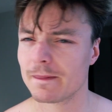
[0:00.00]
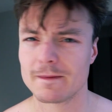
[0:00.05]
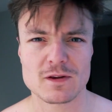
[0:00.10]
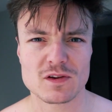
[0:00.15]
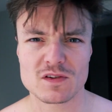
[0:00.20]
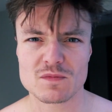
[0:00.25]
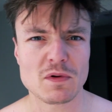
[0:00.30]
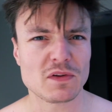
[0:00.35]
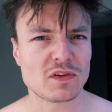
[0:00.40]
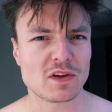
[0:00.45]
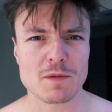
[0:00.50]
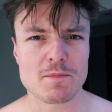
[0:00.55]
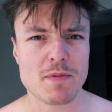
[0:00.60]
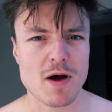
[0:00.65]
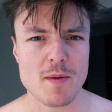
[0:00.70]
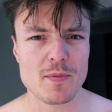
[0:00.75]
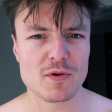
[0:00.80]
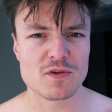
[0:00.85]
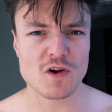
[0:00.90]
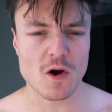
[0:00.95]
smells like a
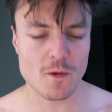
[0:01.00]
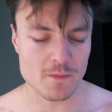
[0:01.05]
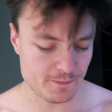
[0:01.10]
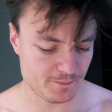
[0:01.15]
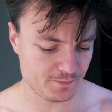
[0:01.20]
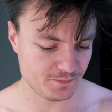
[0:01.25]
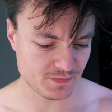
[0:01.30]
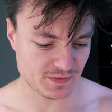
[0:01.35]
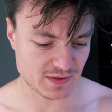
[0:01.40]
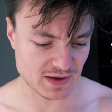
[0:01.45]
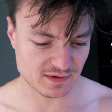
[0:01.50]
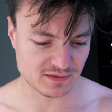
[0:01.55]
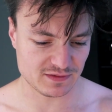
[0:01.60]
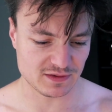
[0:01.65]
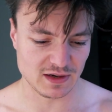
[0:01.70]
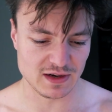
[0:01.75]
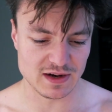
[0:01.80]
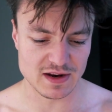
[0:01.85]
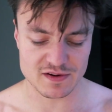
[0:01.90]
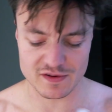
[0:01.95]
barbershop. That's
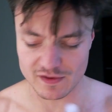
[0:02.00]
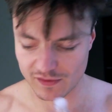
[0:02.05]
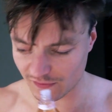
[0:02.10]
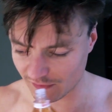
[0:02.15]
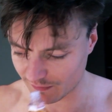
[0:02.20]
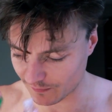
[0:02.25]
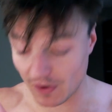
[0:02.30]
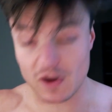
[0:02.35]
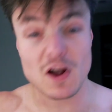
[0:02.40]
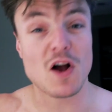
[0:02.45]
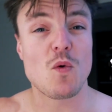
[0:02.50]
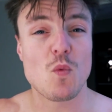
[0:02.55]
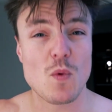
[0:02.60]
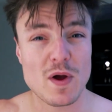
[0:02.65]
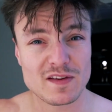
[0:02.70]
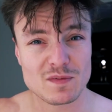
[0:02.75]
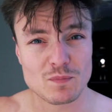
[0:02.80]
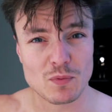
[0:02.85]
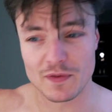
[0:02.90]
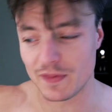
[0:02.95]
delicious. I can't
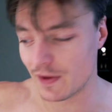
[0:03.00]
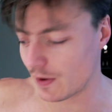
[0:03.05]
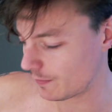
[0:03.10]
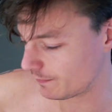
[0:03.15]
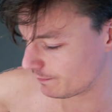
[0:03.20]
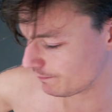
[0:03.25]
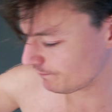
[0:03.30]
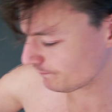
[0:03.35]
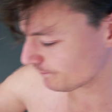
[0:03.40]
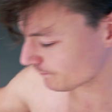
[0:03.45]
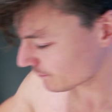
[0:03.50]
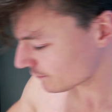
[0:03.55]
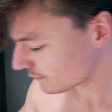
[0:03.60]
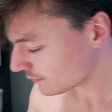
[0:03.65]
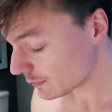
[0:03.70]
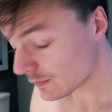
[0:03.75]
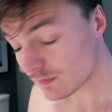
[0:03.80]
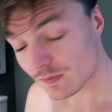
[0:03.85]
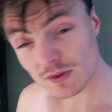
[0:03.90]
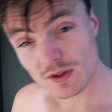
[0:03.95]
wait to put that on.
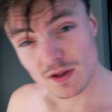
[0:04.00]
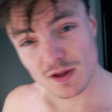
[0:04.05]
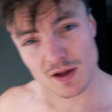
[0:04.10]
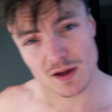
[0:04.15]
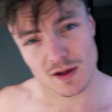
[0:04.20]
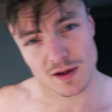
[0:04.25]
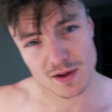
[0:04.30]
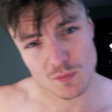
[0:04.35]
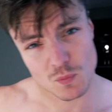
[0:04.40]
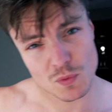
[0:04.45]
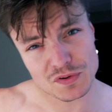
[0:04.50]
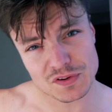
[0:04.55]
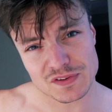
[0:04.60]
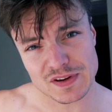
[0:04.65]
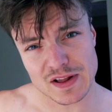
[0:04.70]
What's the